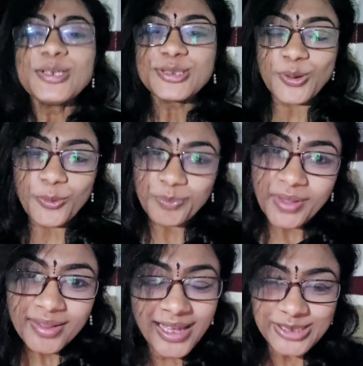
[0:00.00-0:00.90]
So
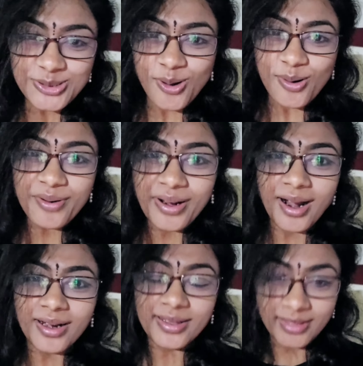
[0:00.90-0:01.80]
that's all
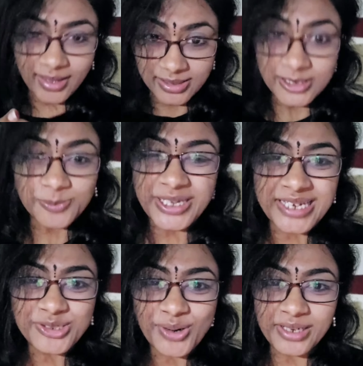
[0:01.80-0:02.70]
regarding the tips
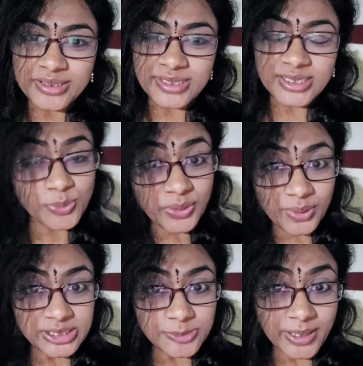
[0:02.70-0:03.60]
and strategies with
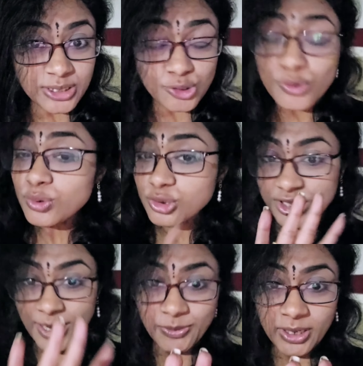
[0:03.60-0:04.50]
respect to
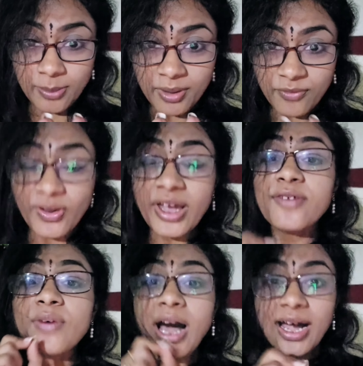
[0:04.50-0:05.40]
chapter number
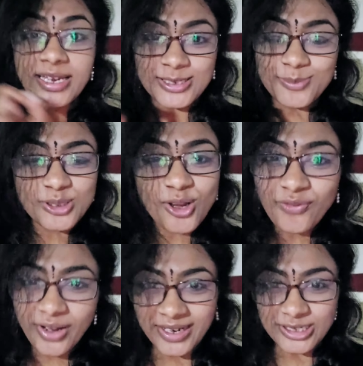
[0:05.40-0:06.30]
5, items
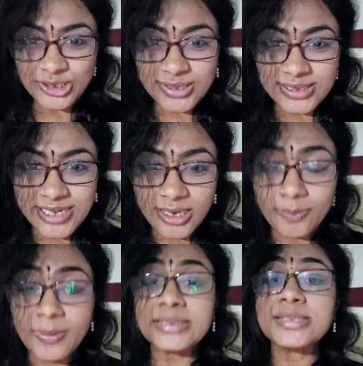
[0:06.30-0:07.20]
of financial
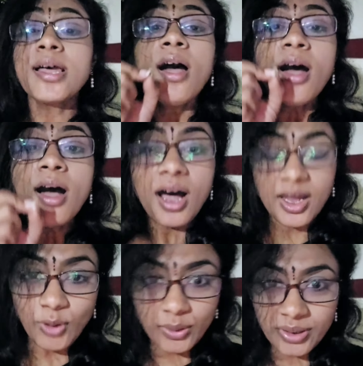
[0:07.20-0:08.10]
statements.
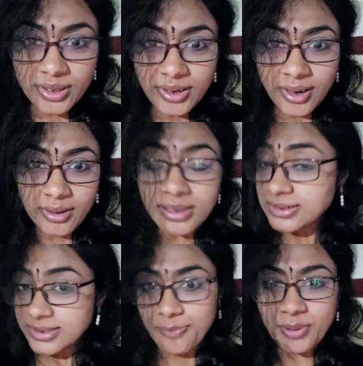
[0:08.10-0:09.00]
I've already done a
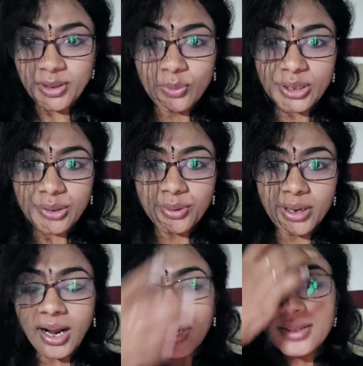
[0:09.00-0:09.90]
separate video
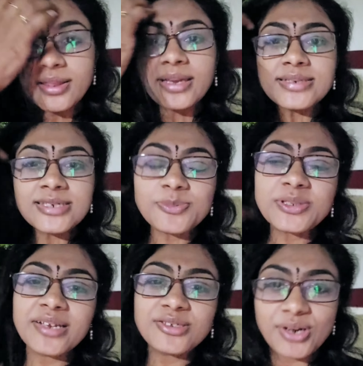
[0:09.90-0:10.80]
regarding the
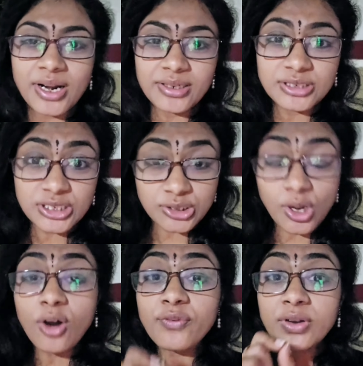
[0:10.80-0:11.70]
tips and strategies
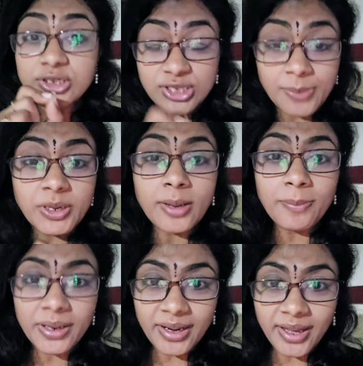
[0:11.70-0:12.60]
of chapter
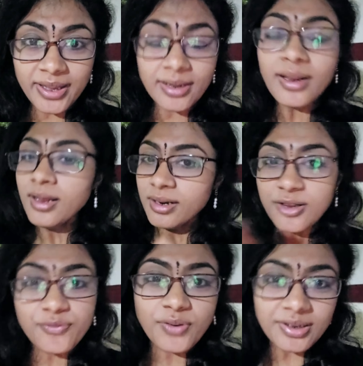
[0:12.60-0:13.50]
number 9,
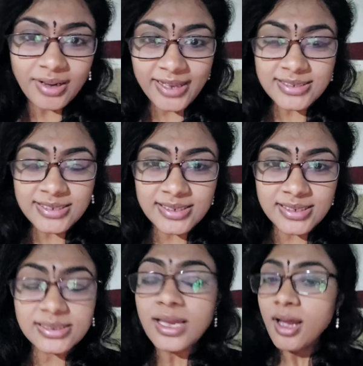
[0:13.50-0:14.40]
different
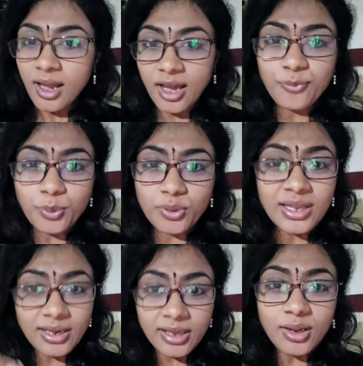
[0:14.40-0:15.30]
entities. I've put
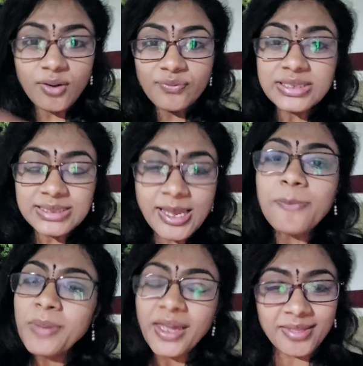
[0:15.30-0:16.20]
the link of the
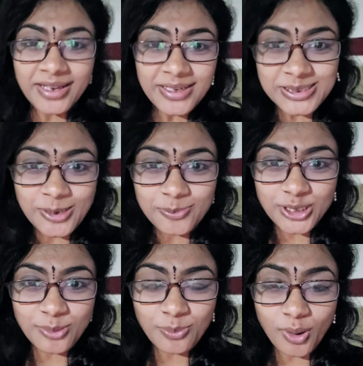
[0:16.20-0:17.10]
same in the
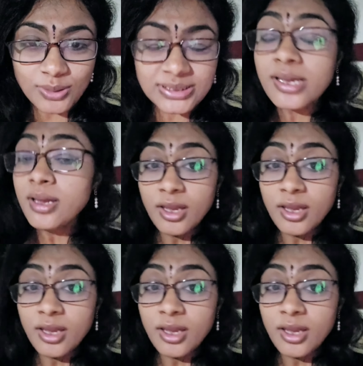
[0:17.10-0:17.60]
description box.